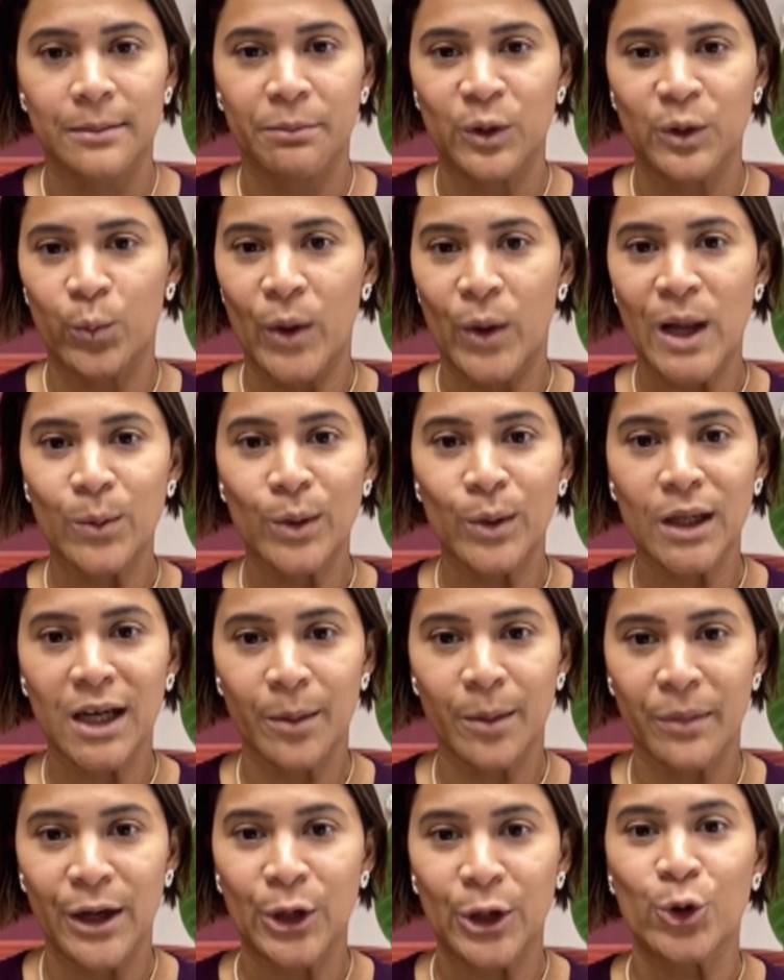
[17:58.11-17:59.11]
But when we
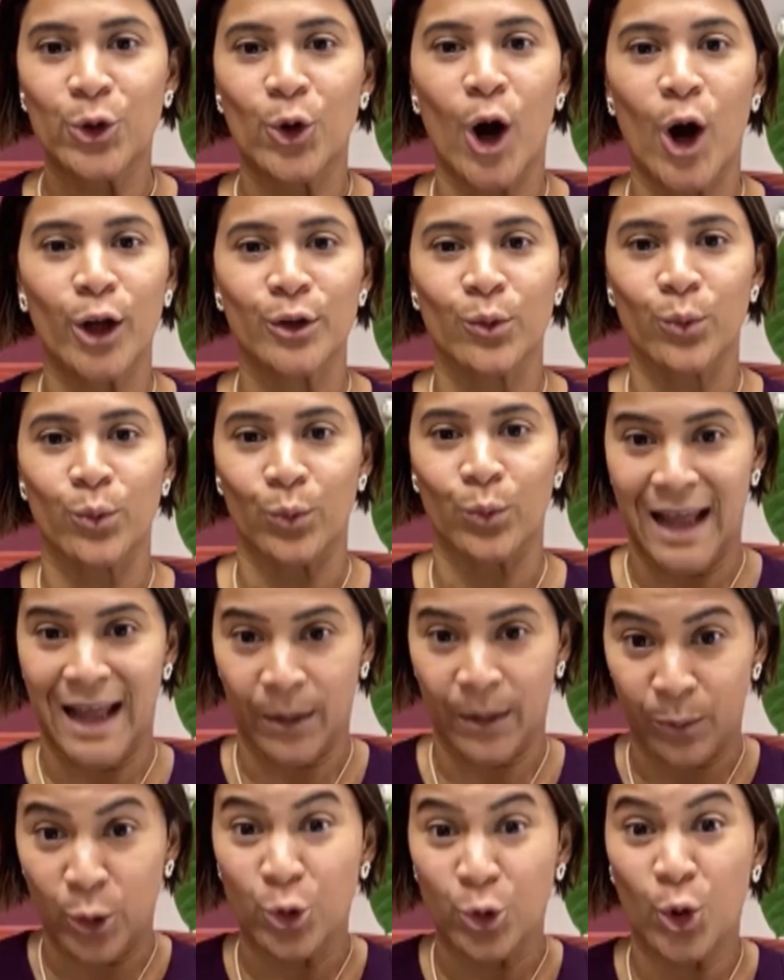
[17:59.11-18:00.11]
come in not
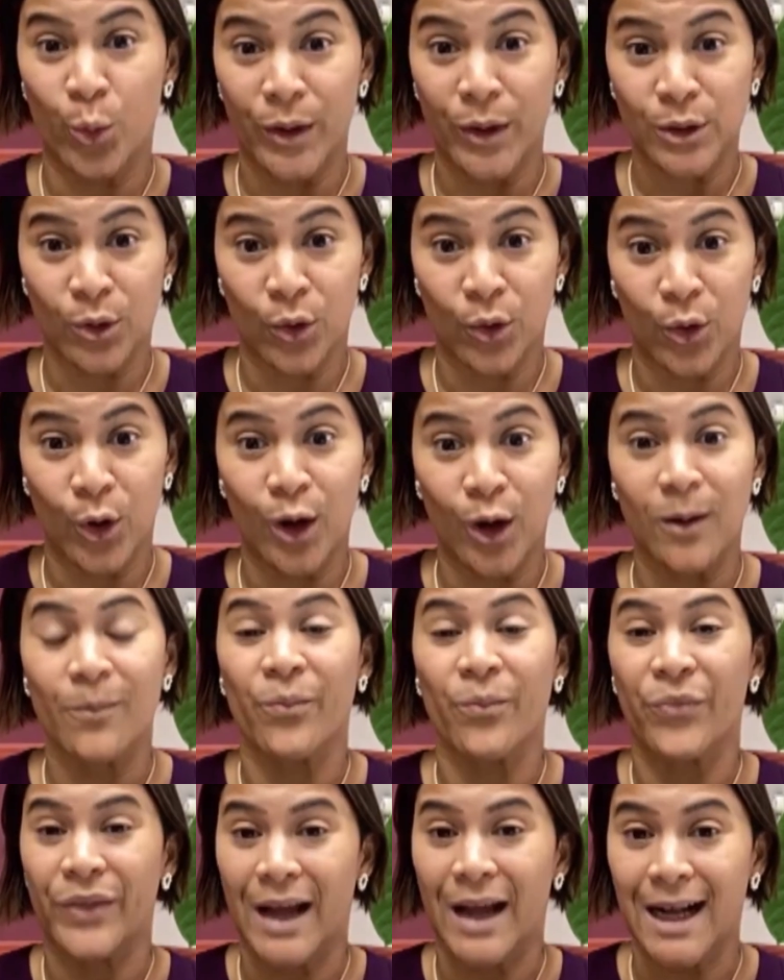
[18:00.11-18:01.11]
like we know it
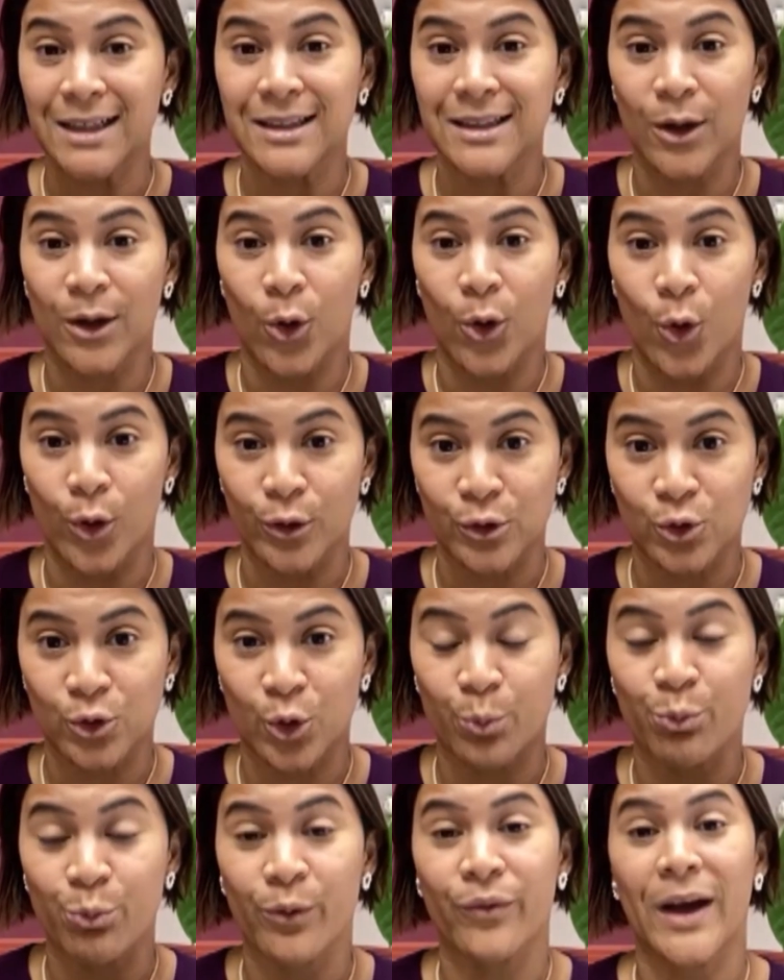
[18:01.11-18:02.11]
all, that
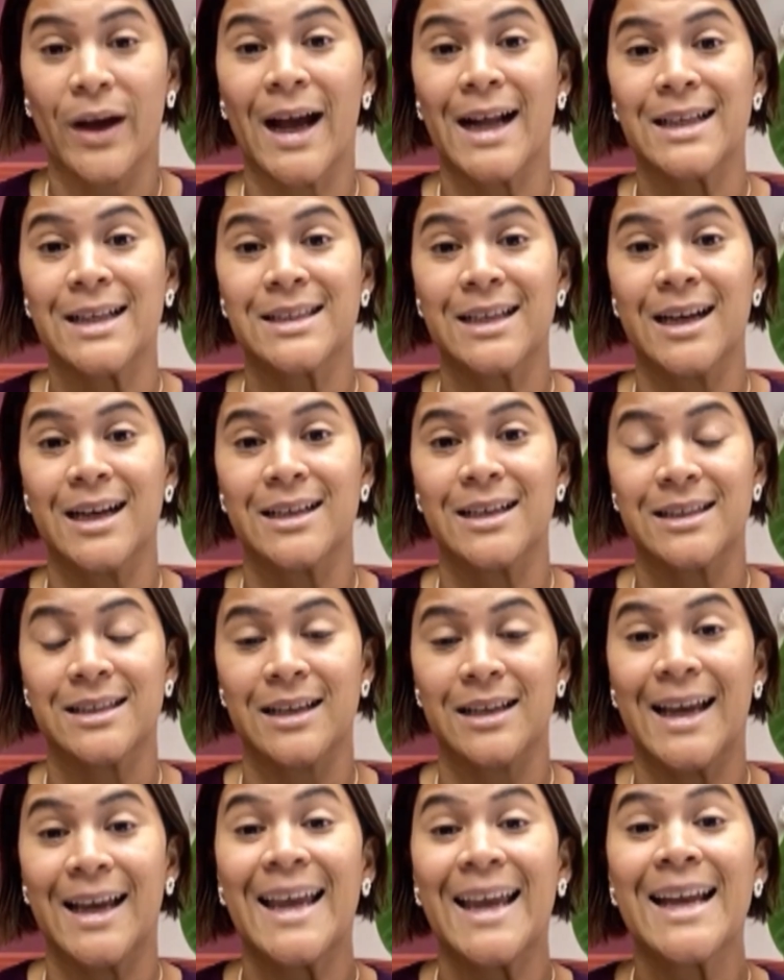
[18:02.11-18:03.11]
also provides
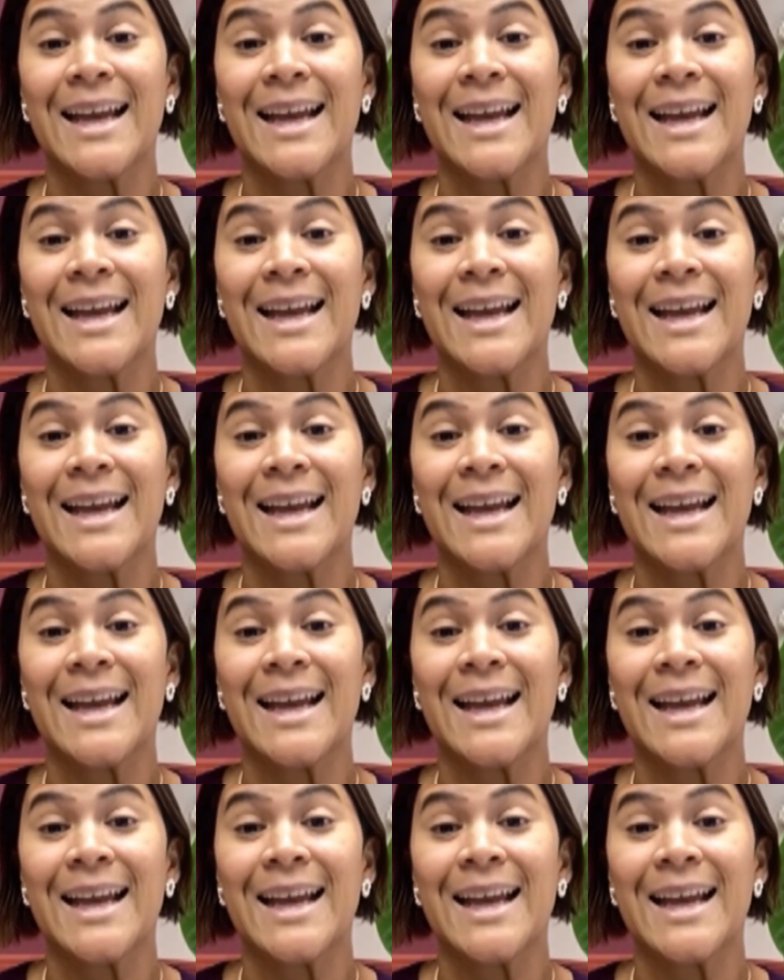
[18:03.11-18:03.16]
us a